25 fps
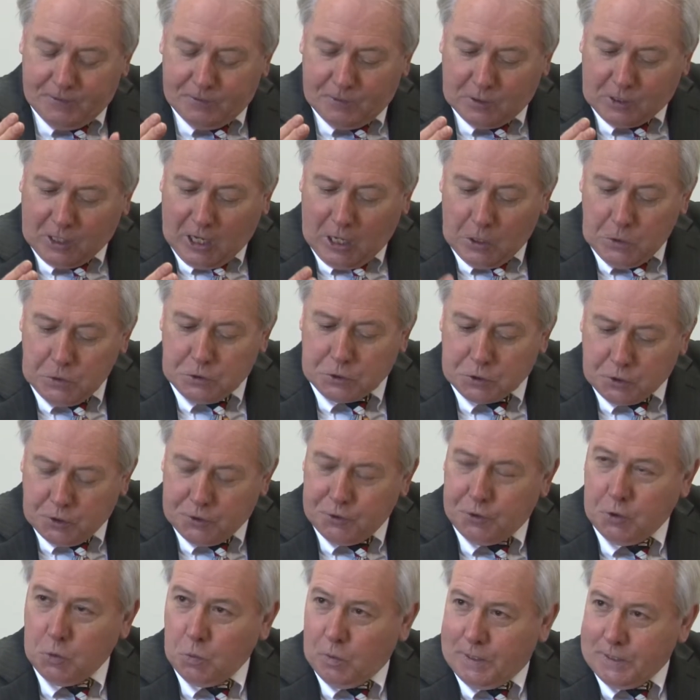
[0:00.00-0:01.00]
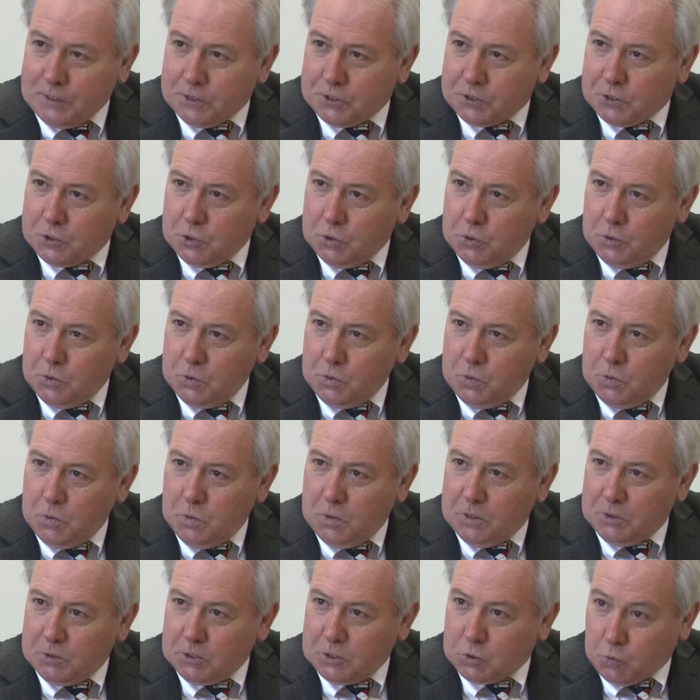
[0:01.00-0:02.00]
The coach that you went
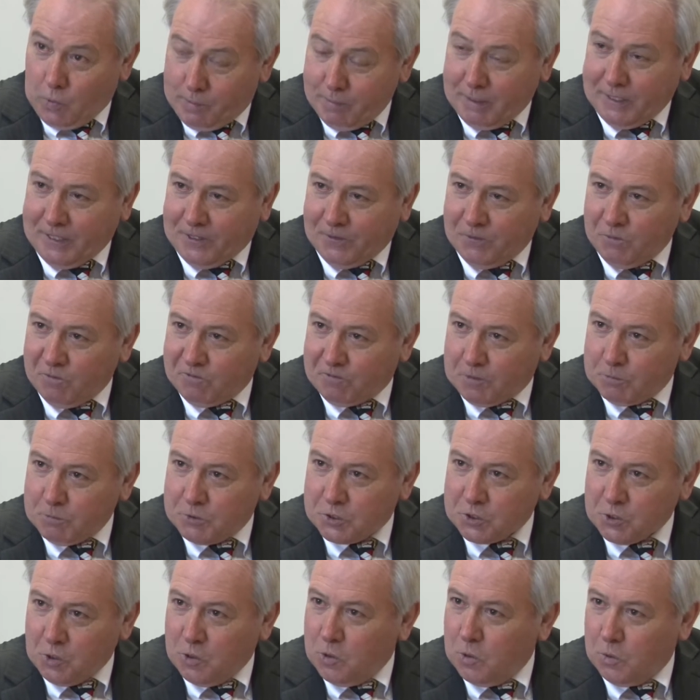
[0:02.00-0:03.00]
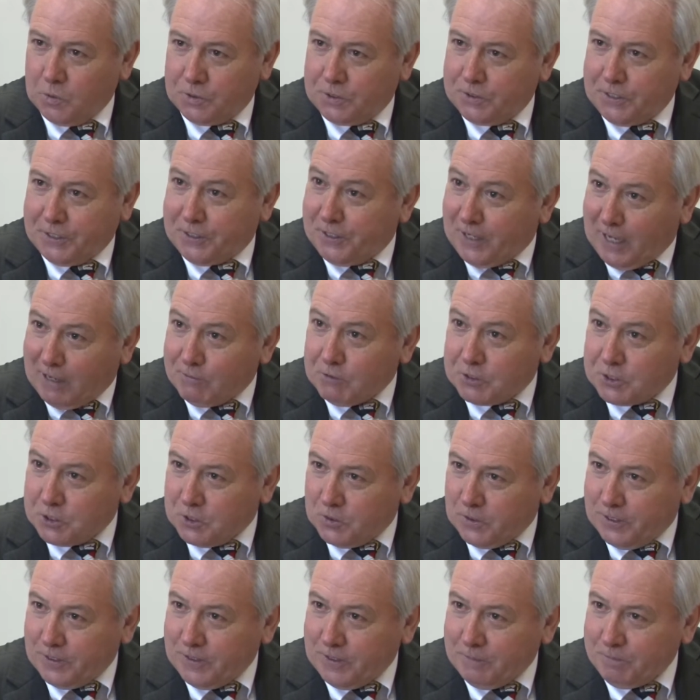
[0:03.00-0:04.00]
to swimming from school didn't have a
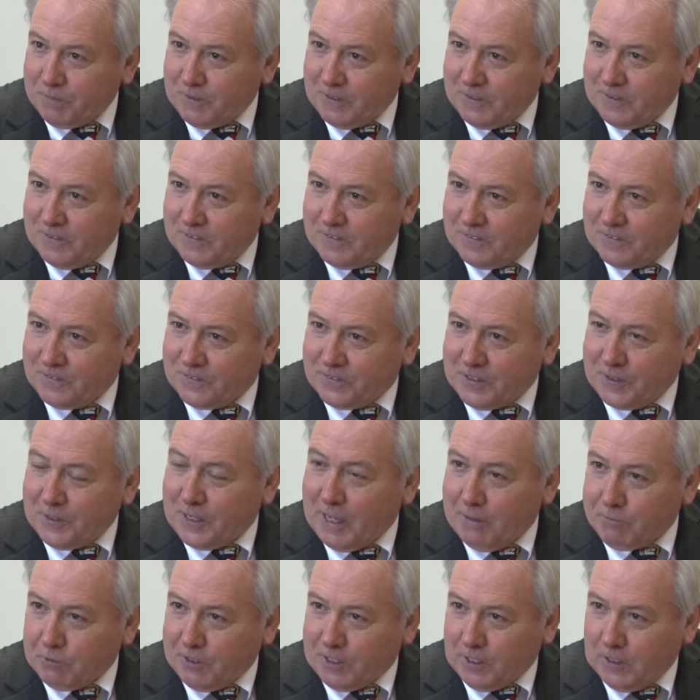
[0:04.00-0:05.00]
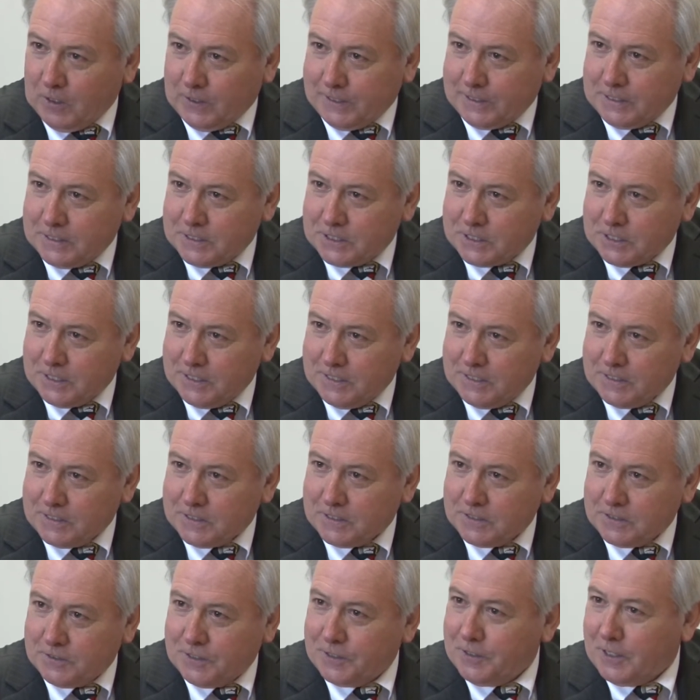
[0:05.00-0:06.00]
toilet, didn't have reclining
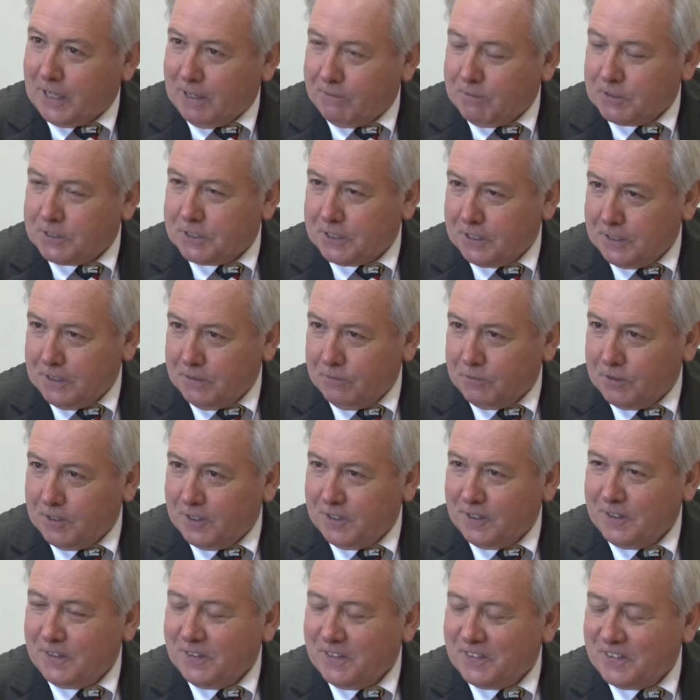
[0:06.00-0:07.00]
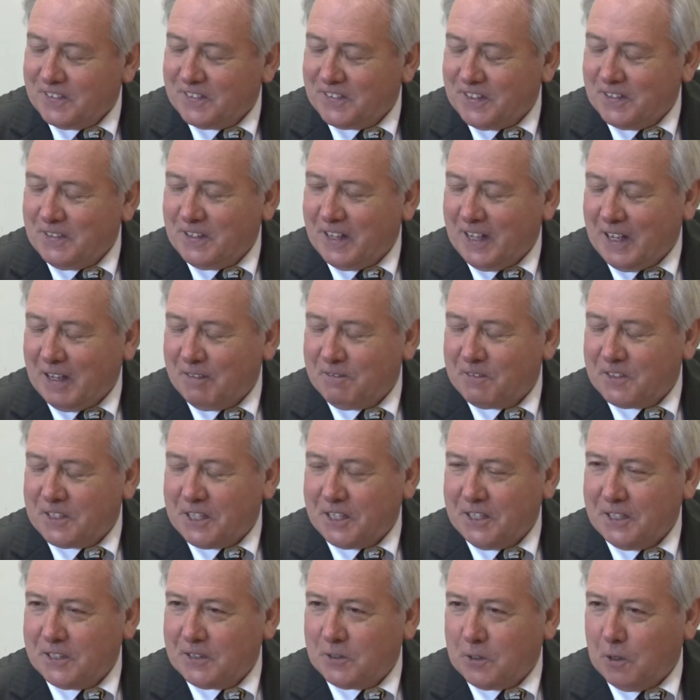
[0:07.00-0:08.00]
seats, didn't have a TV, didn't have
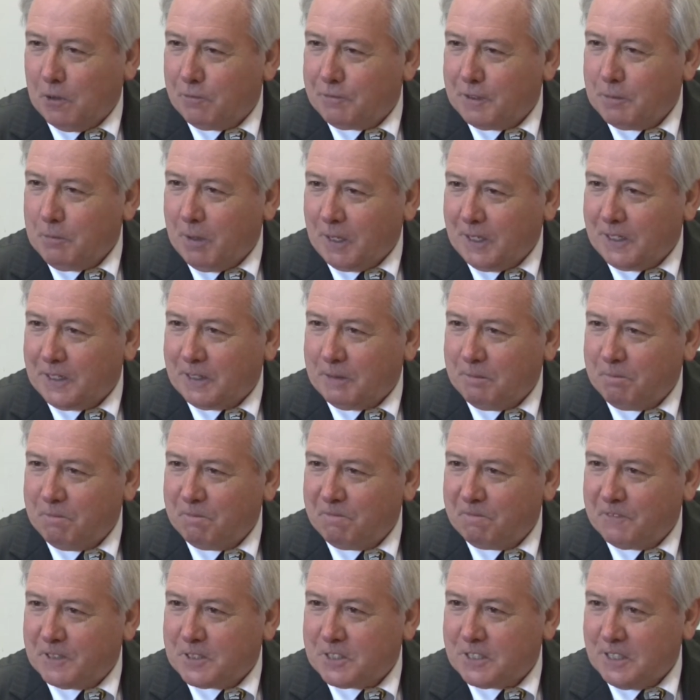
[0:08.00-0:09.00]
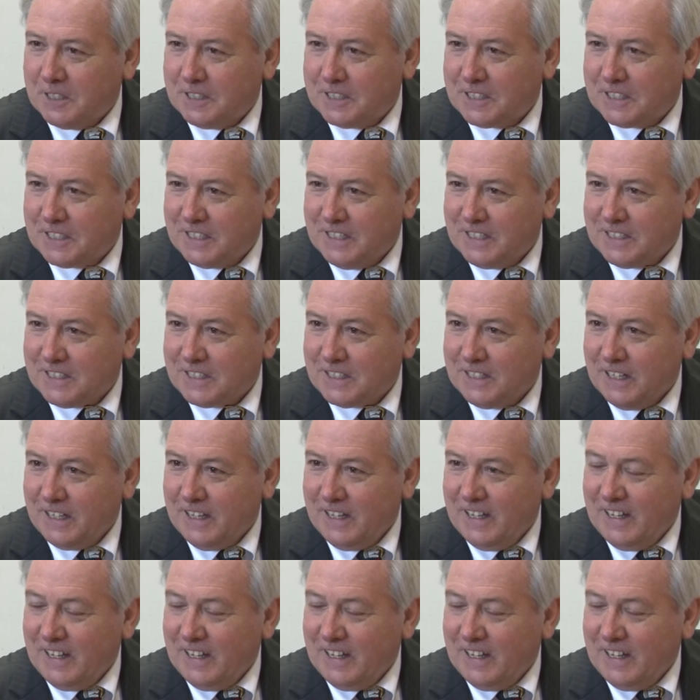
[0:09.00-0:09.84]
tea and coffee making facilities.